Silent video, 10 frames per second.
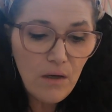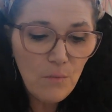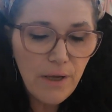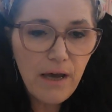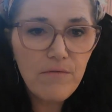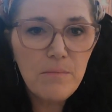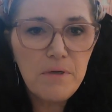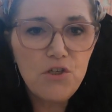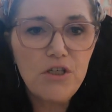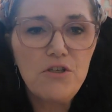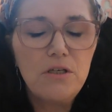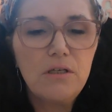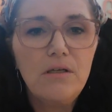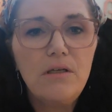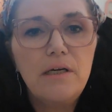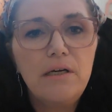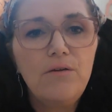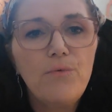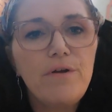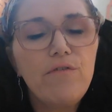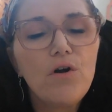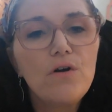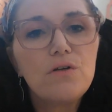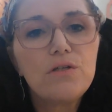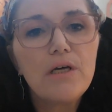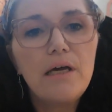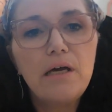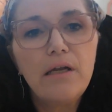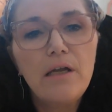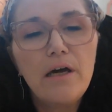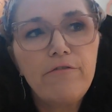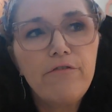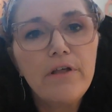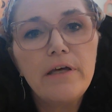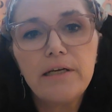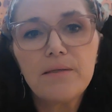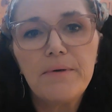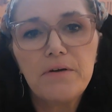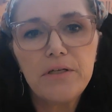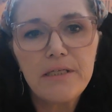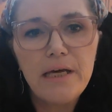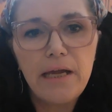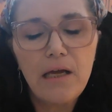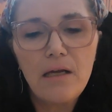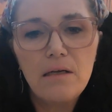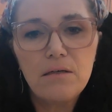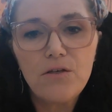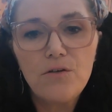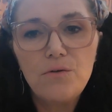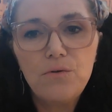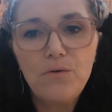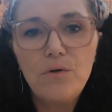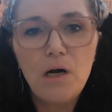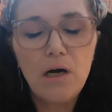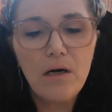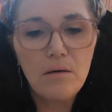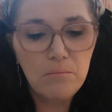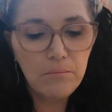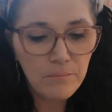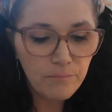we have the magician in reverse, and I feel like spirit is saying to um,